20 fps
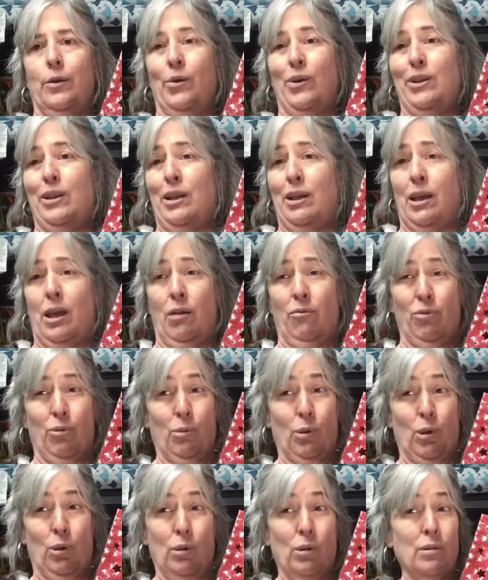knowing that it came
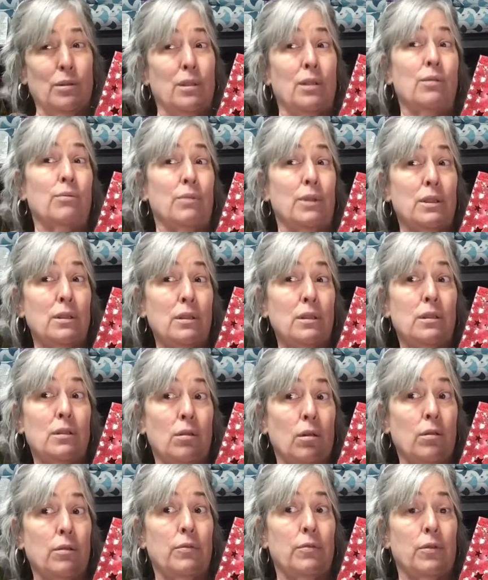from Kohl's and originally
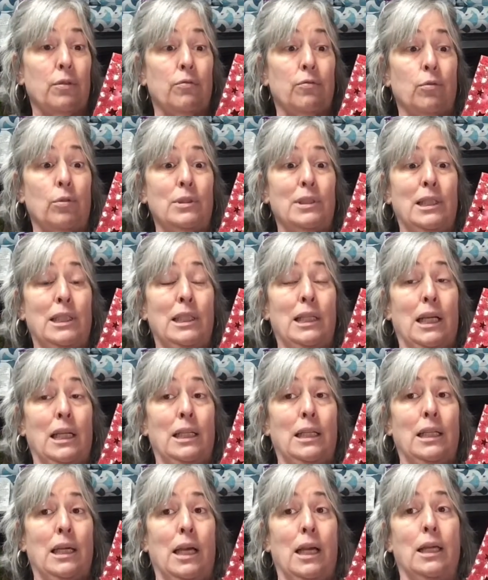sold for fourteen
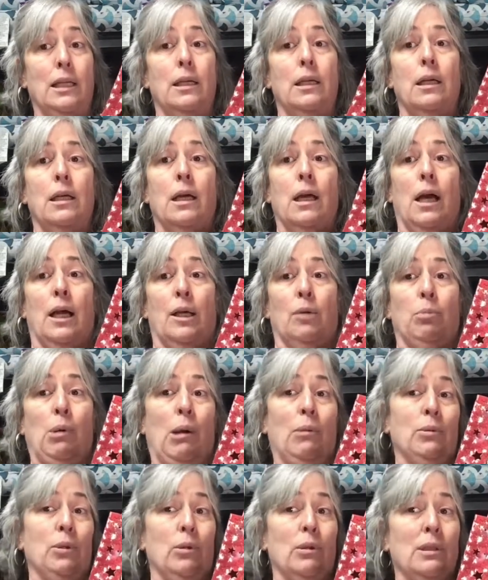ninety nine, I could
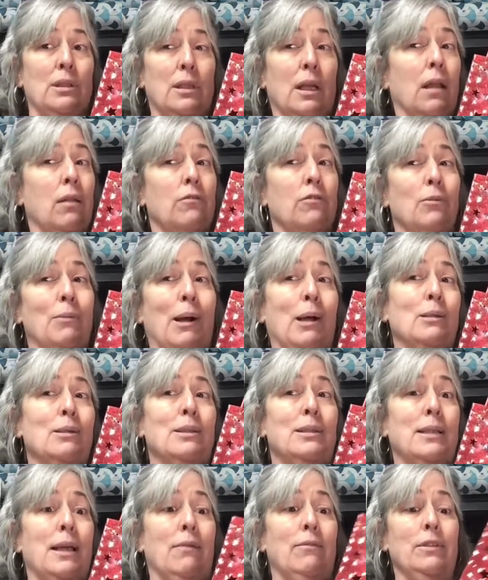probably only sell it for about
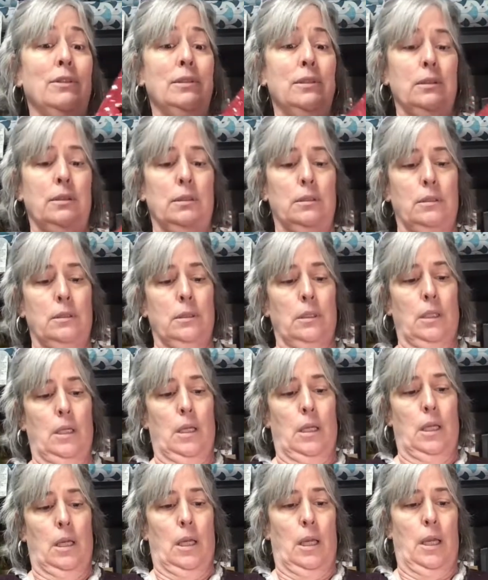seven,
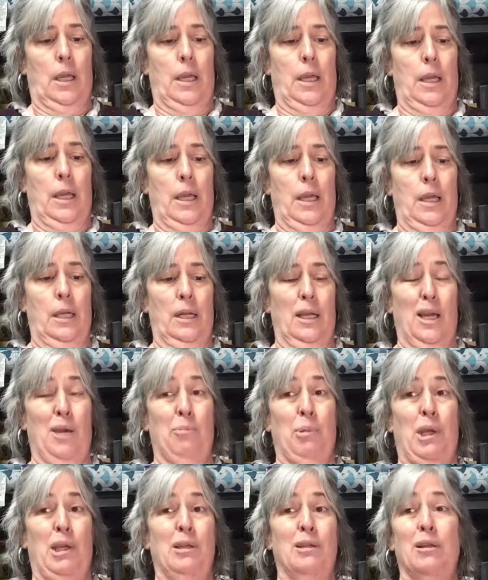and I
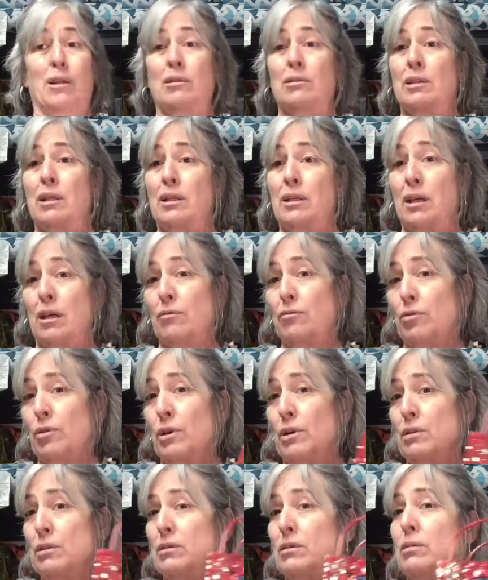paid a dollar
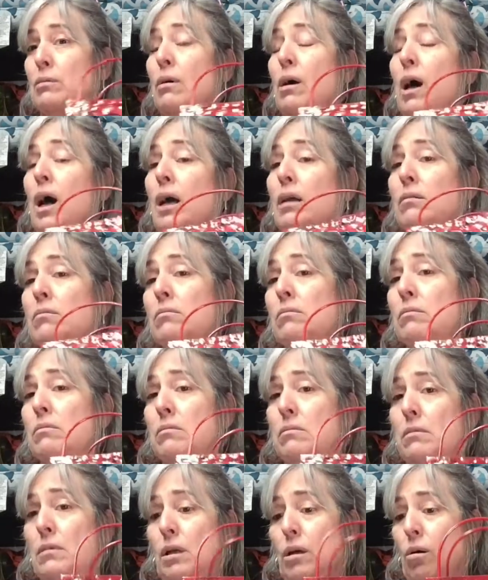for it. So I don't
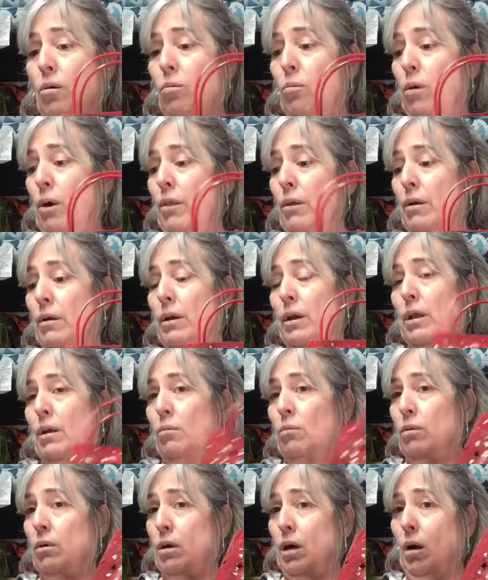know whether
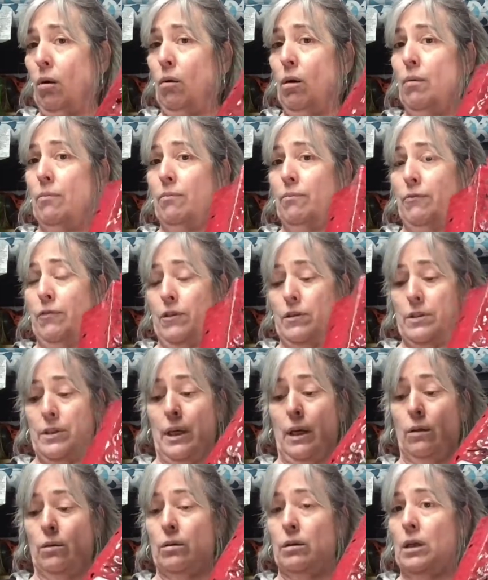it will go up for
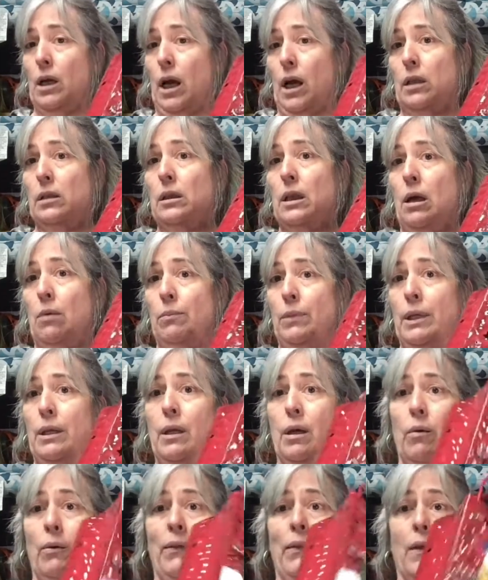sale or not. Let me
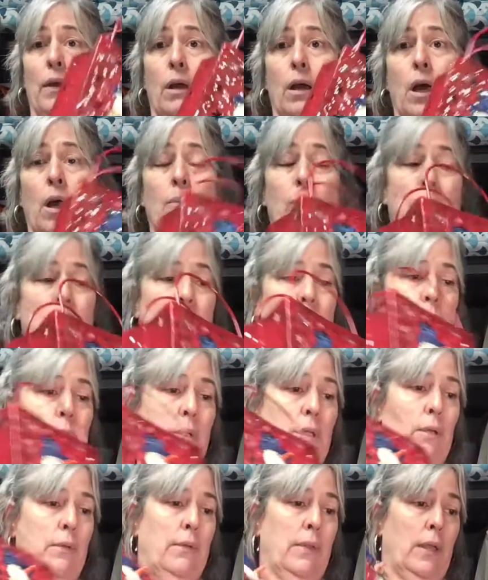know in the comments
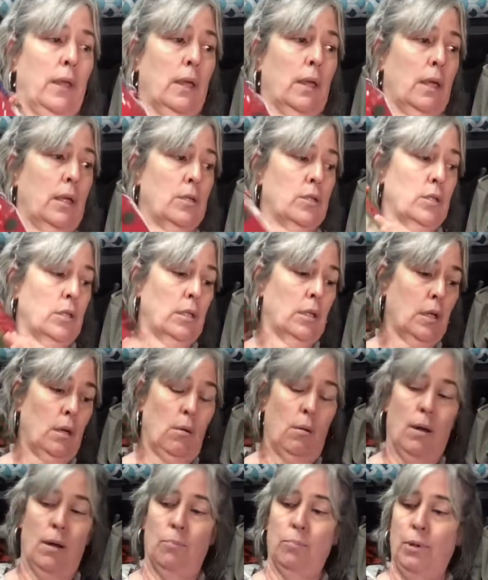whether you think it should
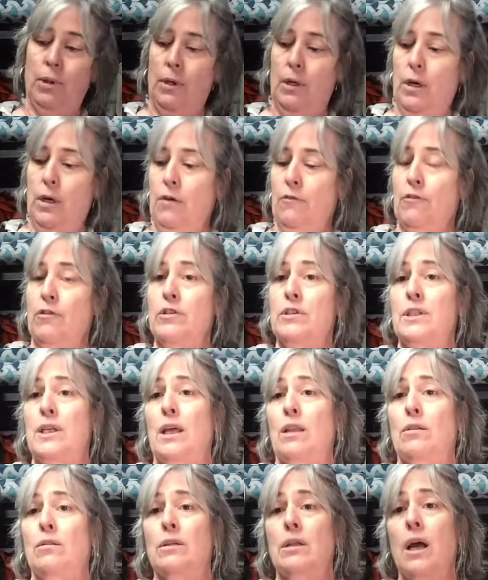go up for
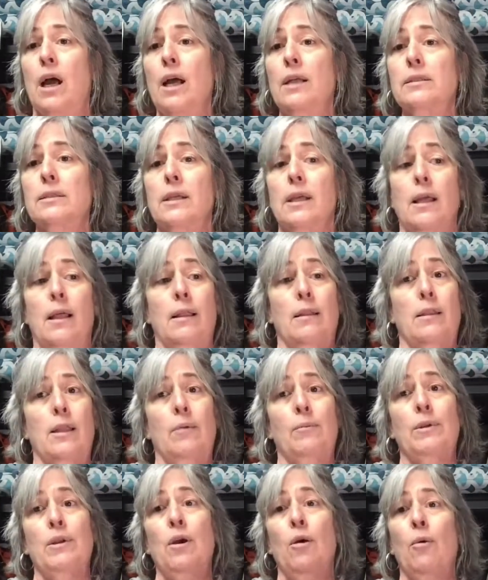sale or not.
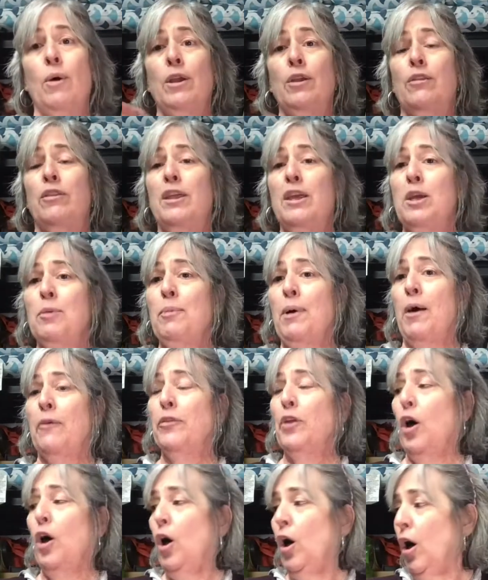Let me know what you think
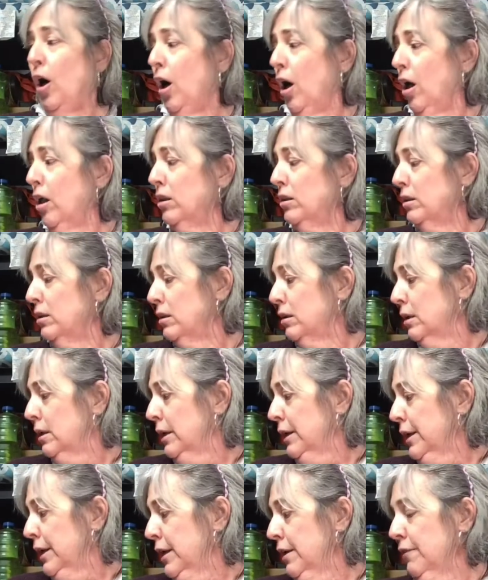about the haul.
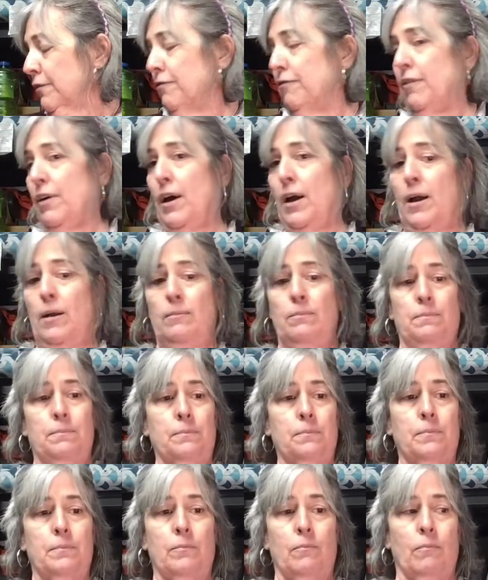If um,
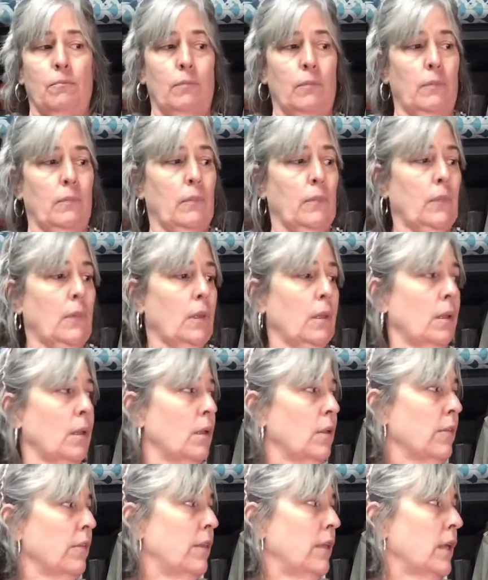
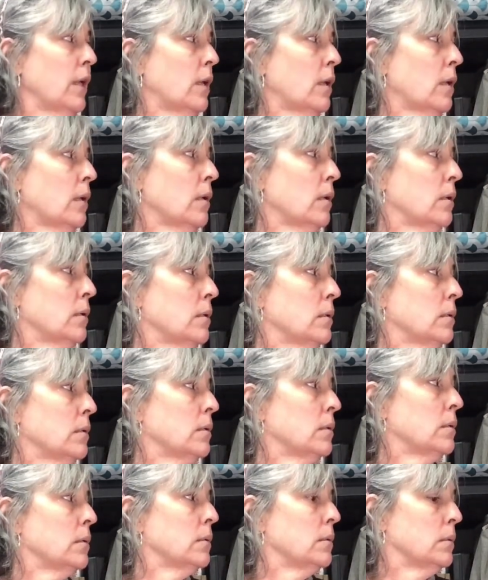you think
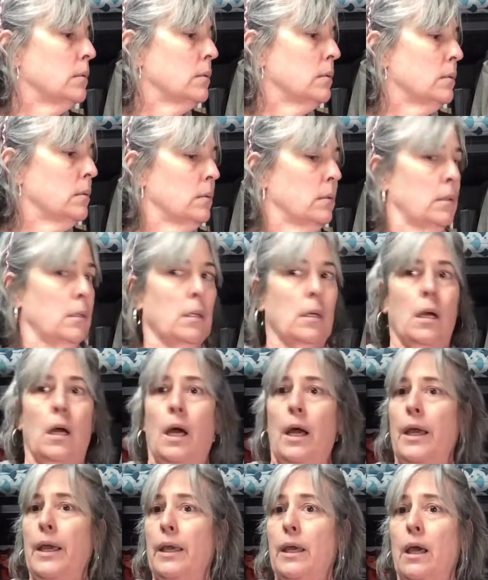
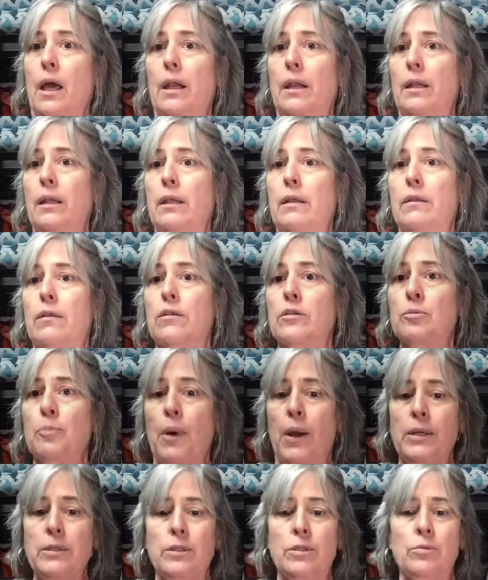I got any of those
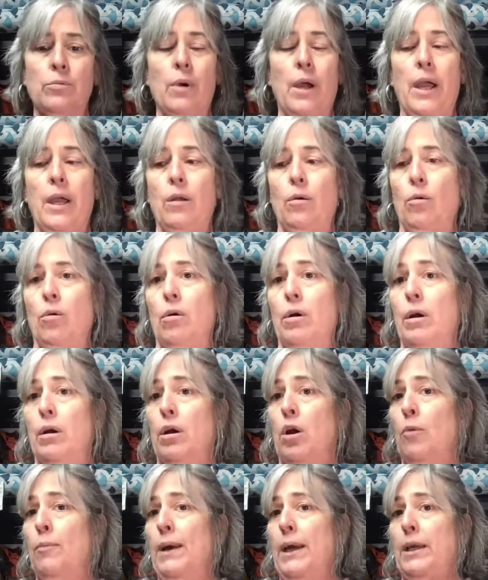prices right, or
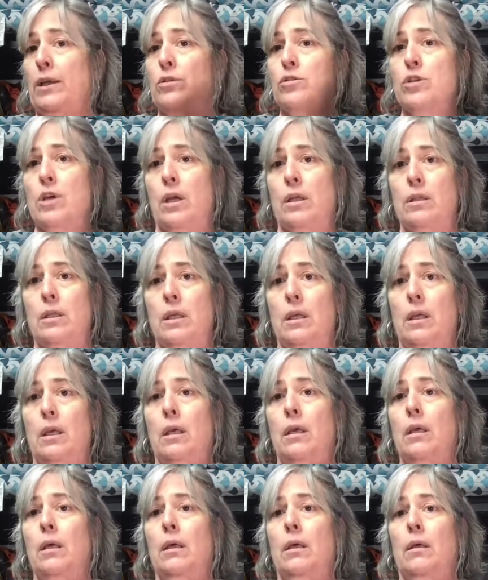go back and check
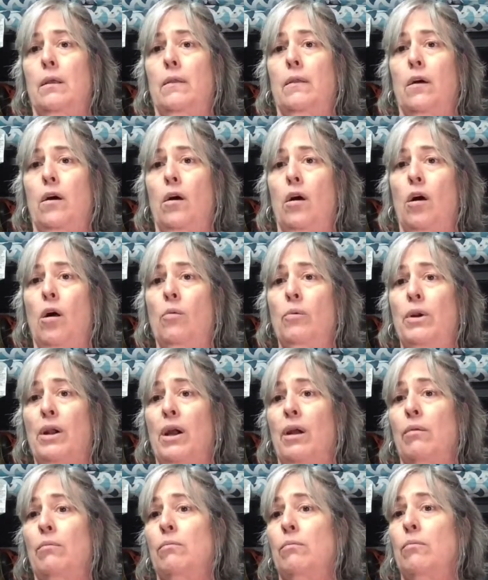the, the haul when
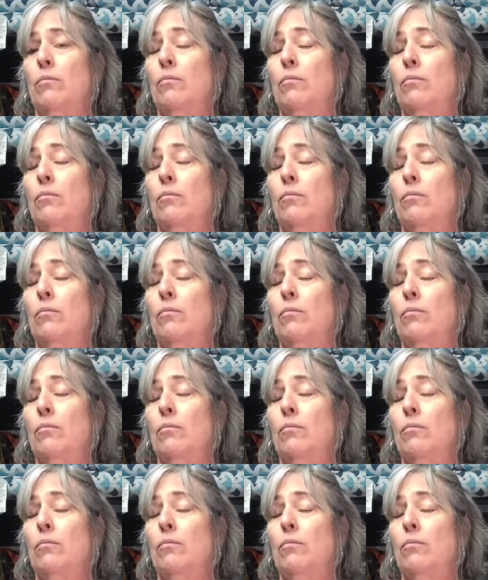I